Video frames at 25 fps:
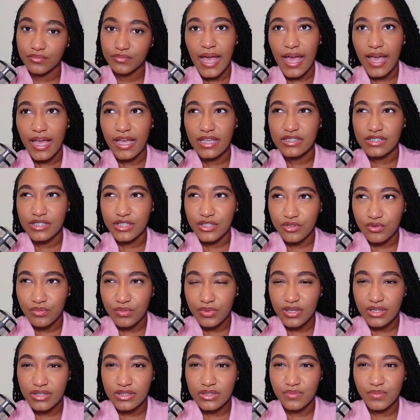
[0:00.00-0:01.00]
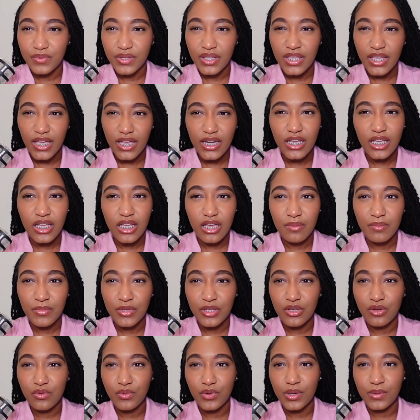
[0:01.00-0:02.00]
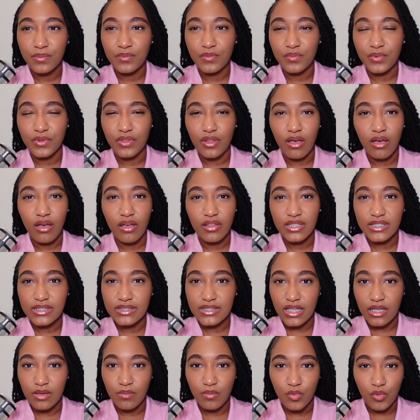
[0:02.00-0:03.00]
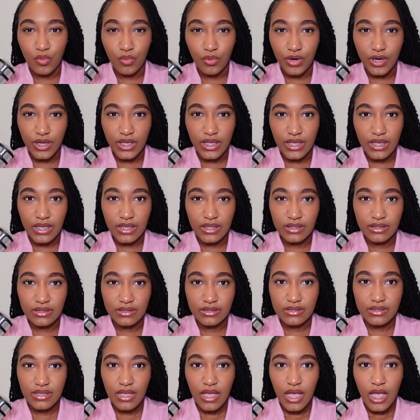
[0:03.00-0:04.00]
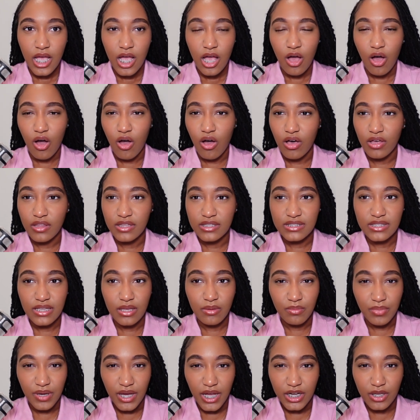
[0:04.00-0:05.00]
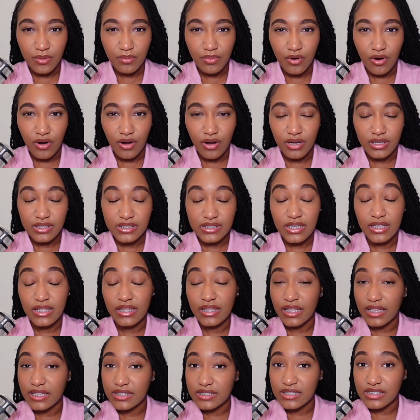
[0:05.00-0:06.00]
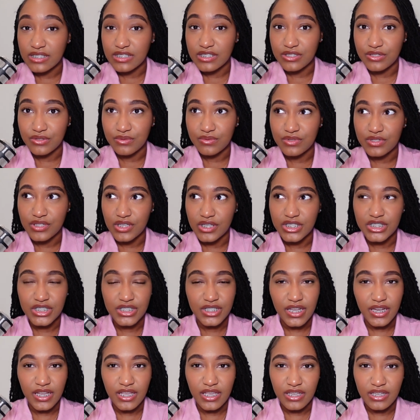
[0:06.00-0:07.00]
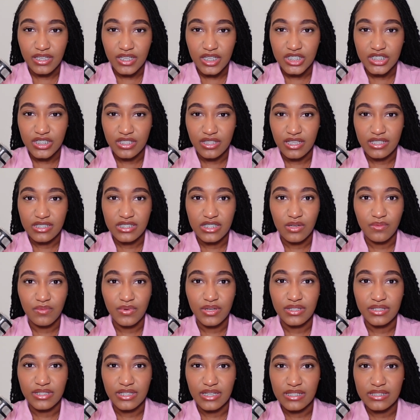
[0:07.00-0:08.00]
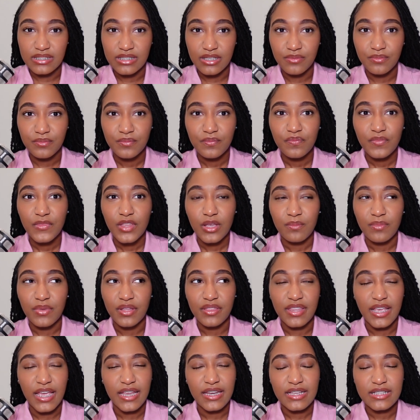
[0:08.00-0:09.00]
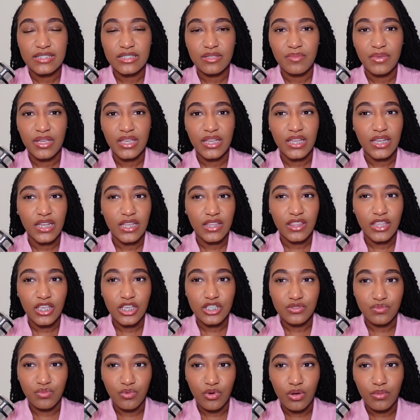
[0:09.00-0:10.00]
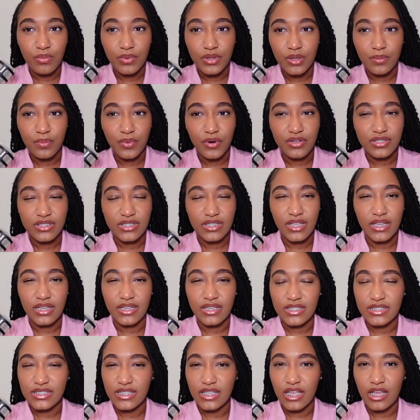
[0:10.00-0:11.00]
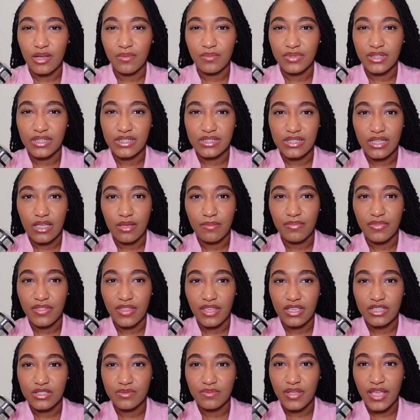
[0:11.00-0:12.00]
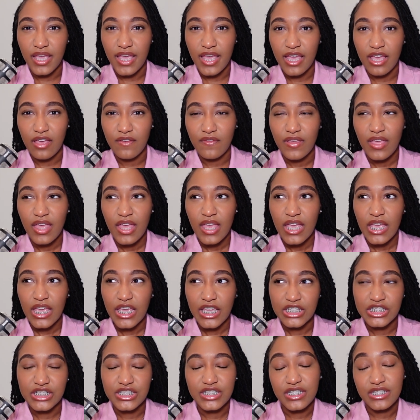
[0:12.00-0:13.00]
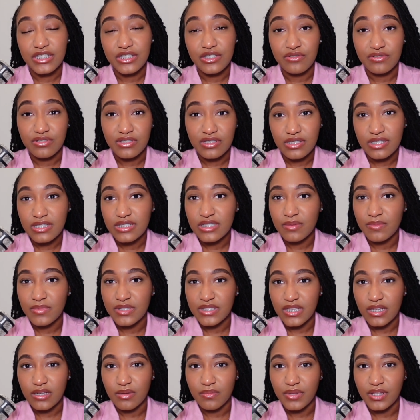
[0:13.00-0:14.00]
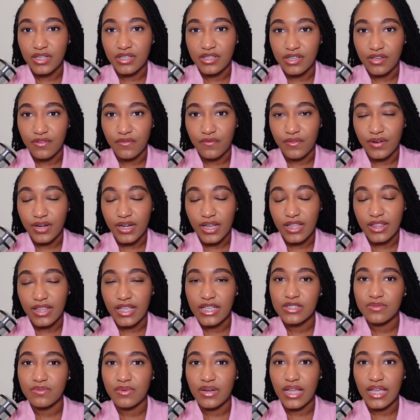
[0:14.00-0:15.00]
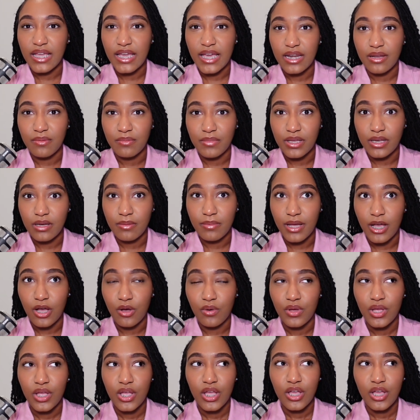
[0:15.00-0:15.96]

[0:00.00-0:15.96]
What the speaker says: As humans, we kind of come equipped with all the same organs, all the same body parts, unless it's due to genetic condition that someone doesn't. But that doesn't mean anything is wrong with the person that doesn't come with the same things we have. It's just their system is gonna be different. And that's what I kind of mean about